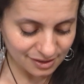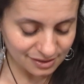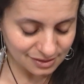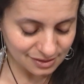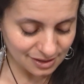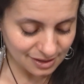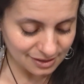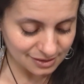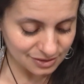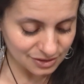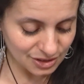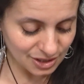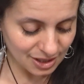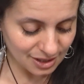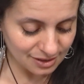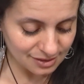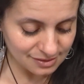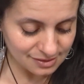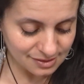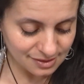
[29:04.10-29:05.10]
and
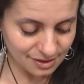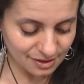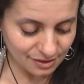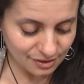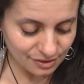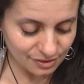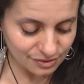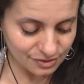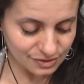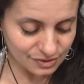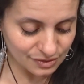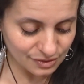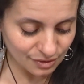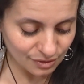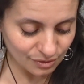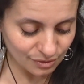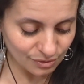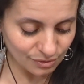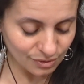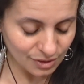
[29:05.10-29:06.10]
chains there.
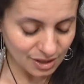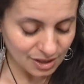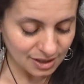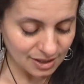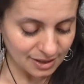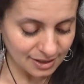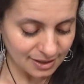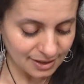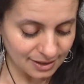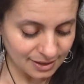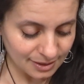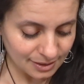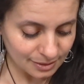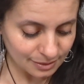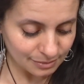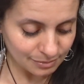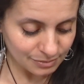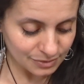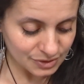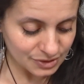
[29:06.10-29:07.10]
So
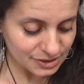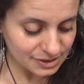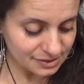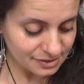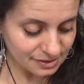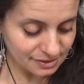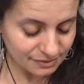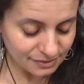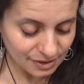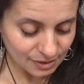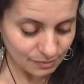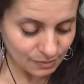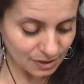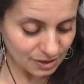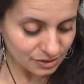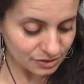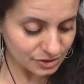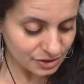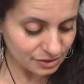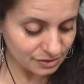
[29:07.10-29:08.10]
she's living
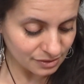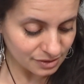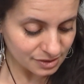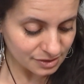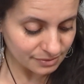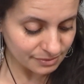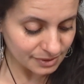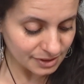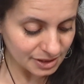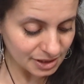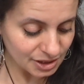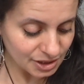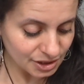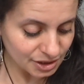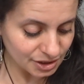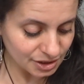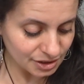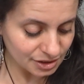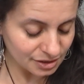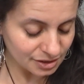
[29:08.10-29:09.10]
well. She looks really
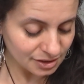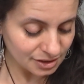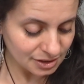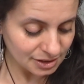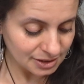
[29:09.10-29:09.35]
good.